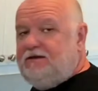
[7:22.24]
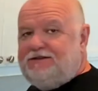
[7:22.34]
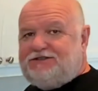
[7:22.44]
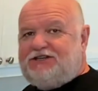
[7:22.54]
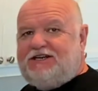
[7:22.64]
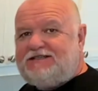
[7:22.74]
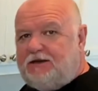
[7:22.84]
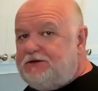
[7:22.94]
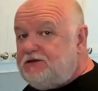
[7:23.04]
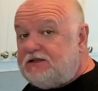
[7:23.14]
The cheese
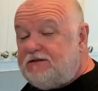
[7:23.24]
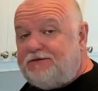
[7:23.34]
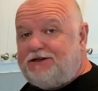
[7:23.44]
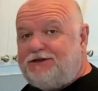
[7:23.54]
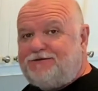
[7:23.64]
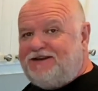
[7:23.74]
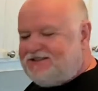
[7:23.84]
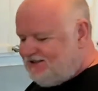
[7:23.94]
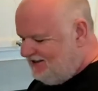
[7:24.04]
I'm using for the grits